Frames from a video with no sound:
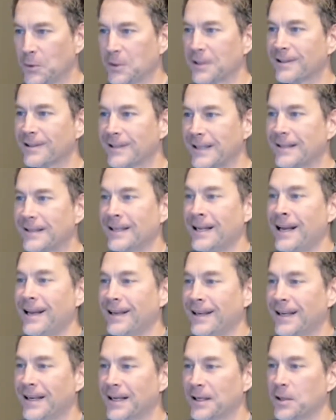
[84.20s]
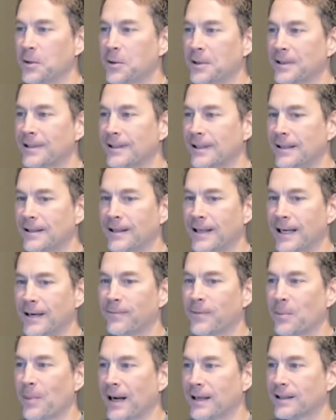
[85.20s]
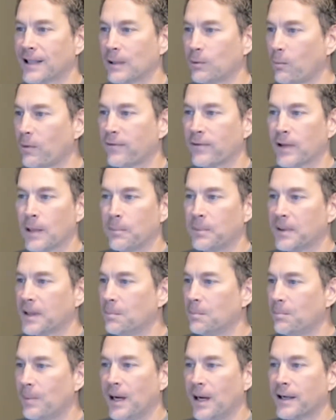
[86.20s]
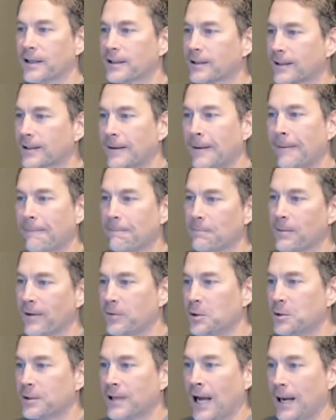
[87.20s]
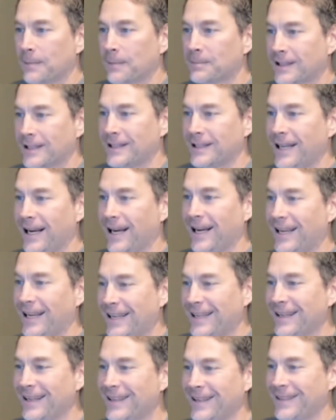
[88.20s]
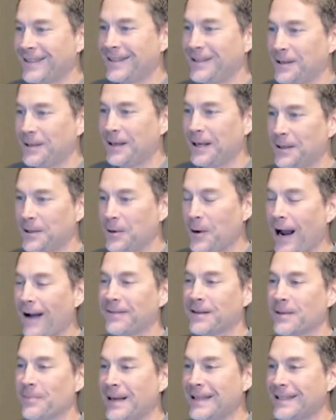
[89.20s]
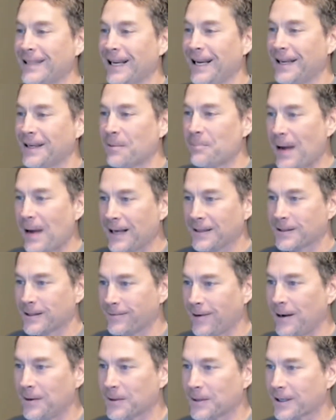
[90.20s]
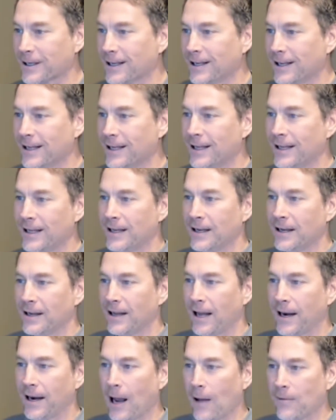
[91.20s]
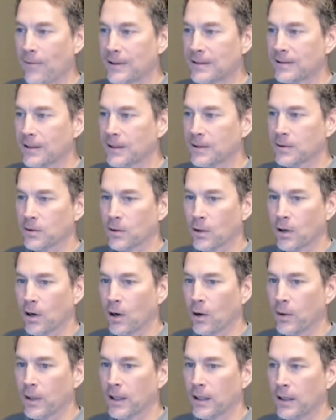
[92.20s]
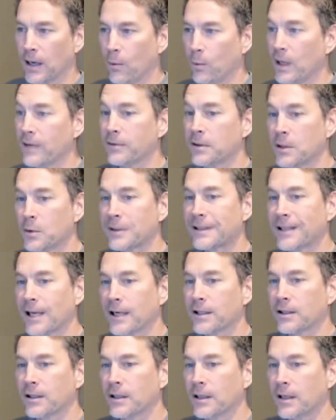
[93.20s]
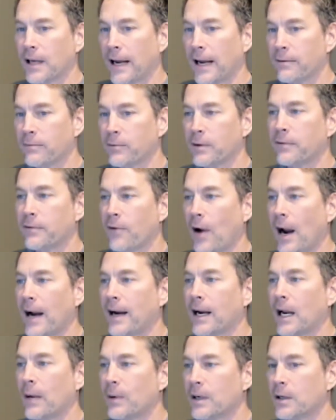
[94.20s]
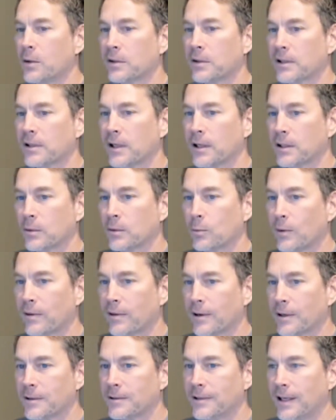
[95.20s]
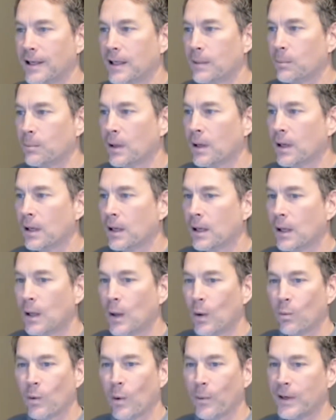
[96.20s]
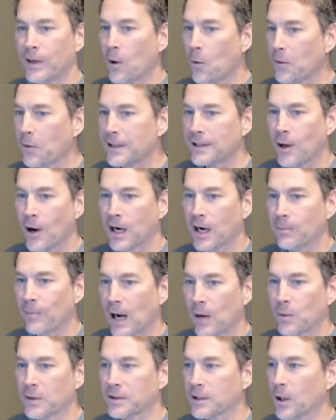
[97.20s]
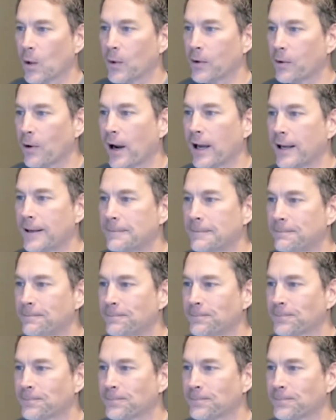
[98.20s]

You can see the, you can see the need for mindset when we're flipping the bus a few times a day. You have to maintain a positive outlook on how these things are going. And we even do a session every Friday. We do a session with our team where we only talk about what's going right.